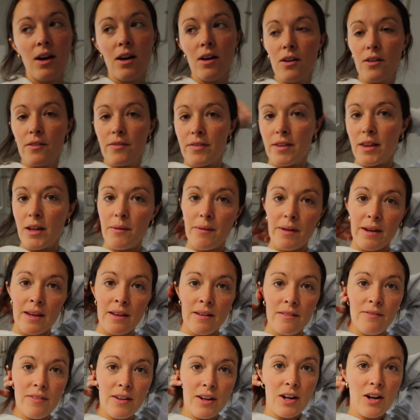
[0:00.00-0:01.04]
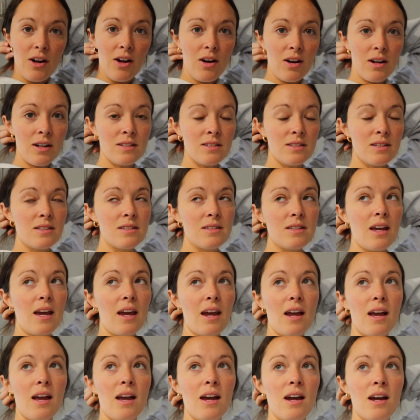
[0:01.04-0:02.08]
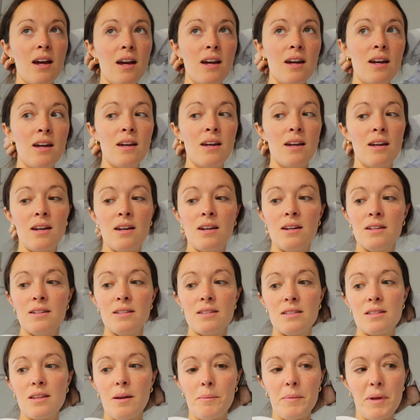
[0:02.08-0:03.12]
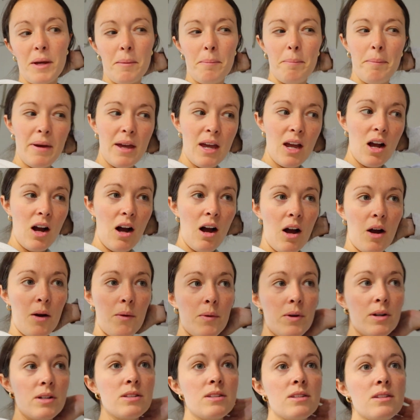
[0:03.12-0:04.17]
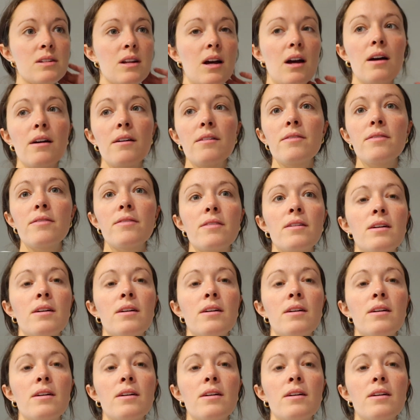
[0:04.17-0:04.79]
Hopefully we can fit it all, because it's like some like big awkward stuff.